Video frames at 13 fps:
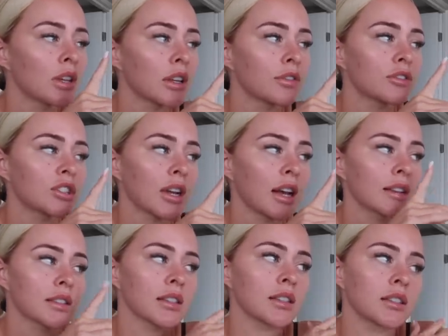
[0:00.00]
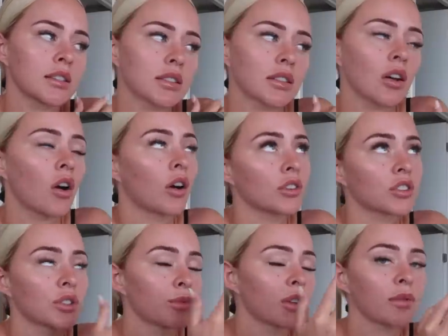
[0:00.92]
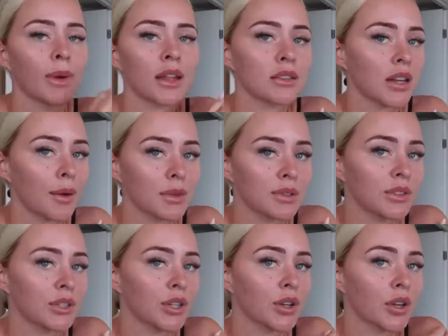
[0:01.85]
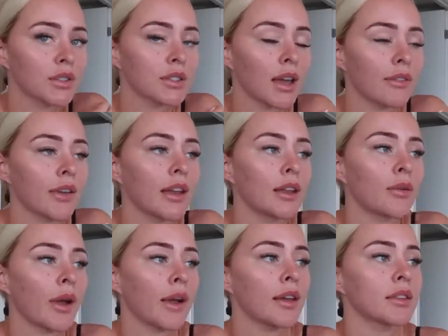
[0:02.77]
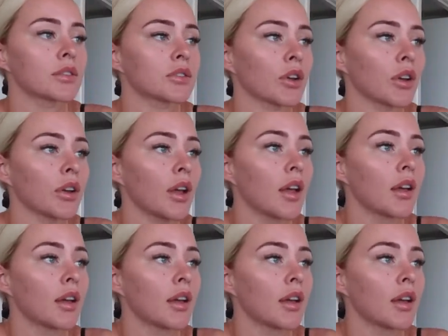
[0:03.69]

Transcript: If she hasn't, she would have by the time this video goes live anyway. So